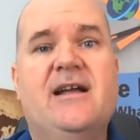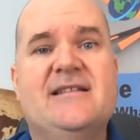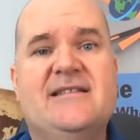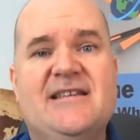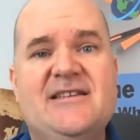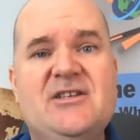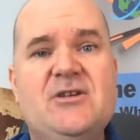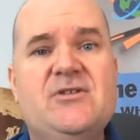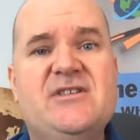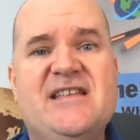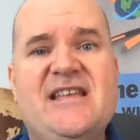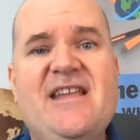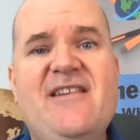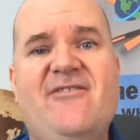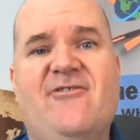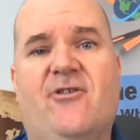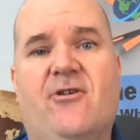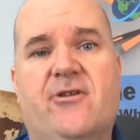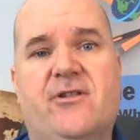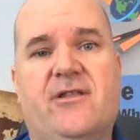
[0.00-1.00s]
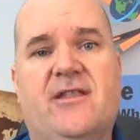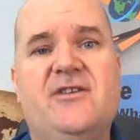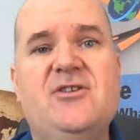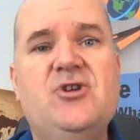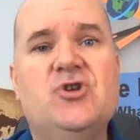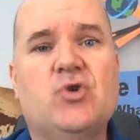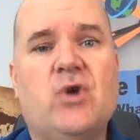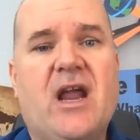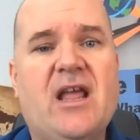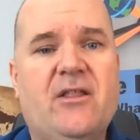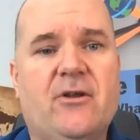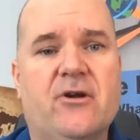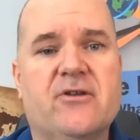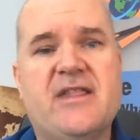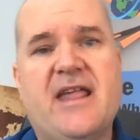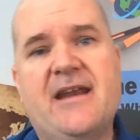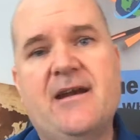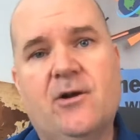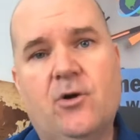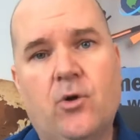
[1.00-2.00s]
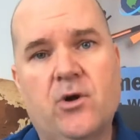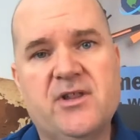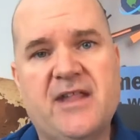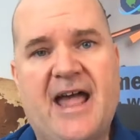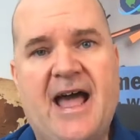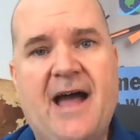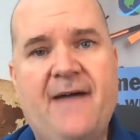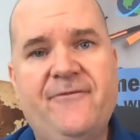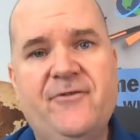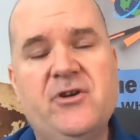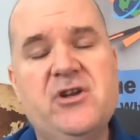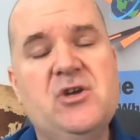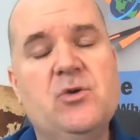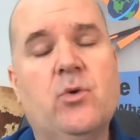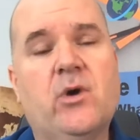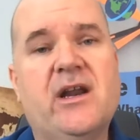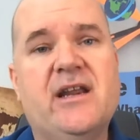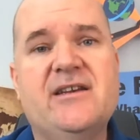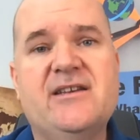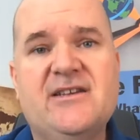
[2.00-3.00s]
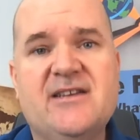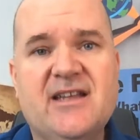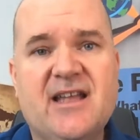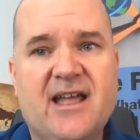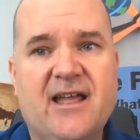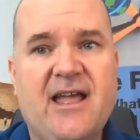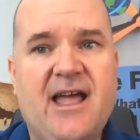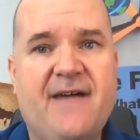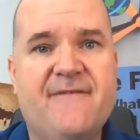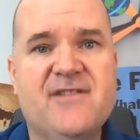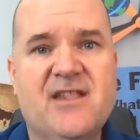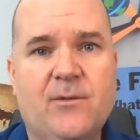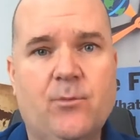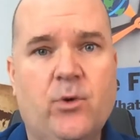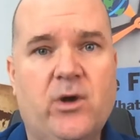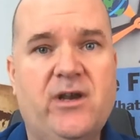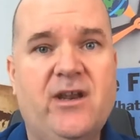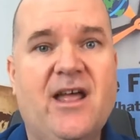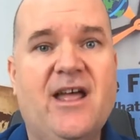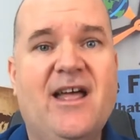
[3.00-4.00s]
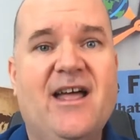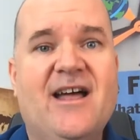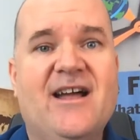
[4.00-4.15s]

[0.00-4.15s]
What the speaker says: to do teasers, to do trailers. And of course, after, you want to have someone